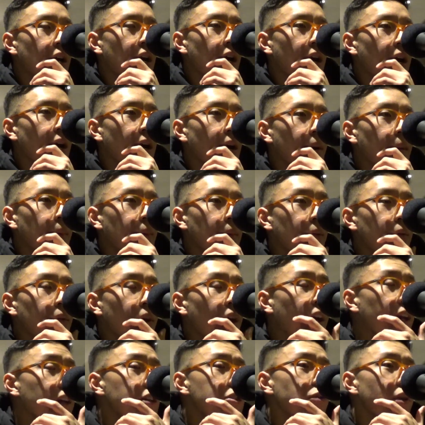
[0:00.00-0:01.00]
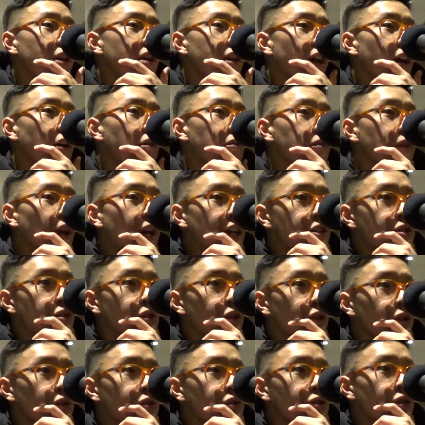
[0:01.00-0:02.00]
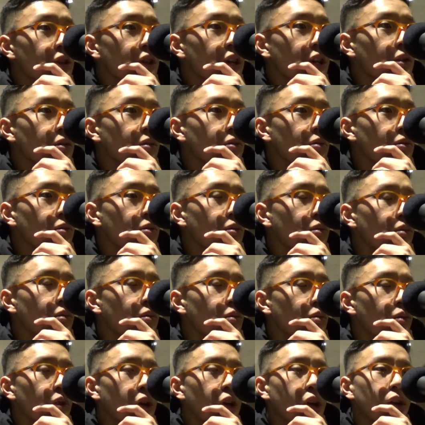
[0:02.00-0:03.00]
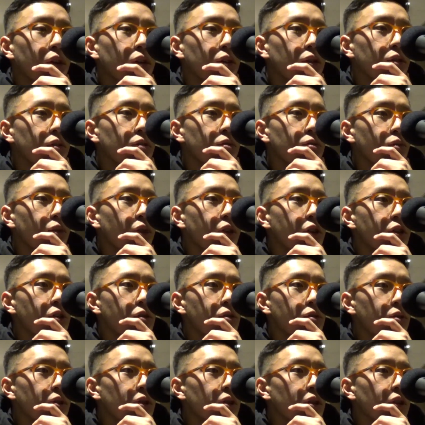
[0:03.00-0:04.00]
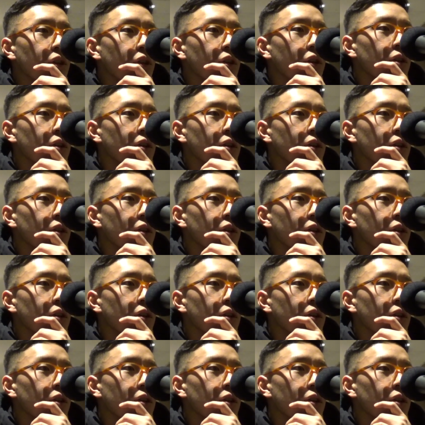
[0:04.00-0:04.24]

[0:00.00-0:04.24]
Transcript: I guess right now, as a nurse, where do you work?